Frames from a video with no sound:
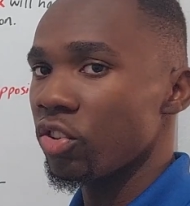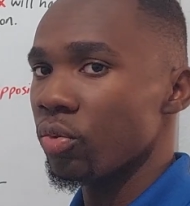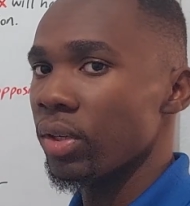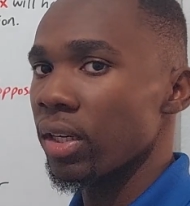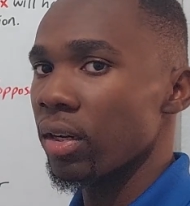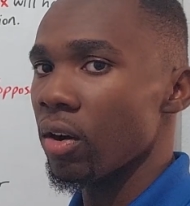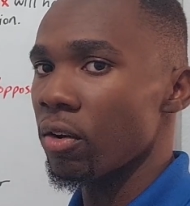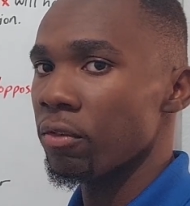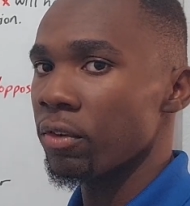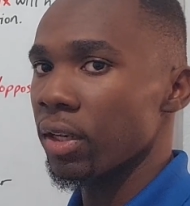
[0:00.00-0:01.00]
unit
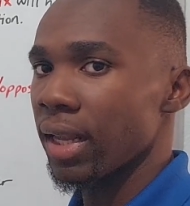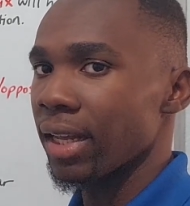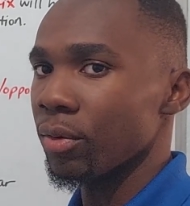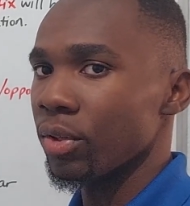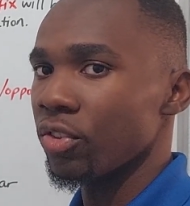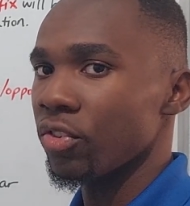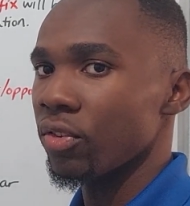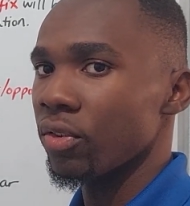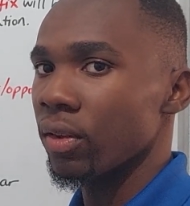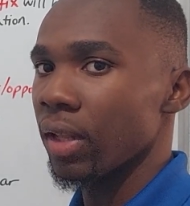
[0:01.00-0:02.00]
of a language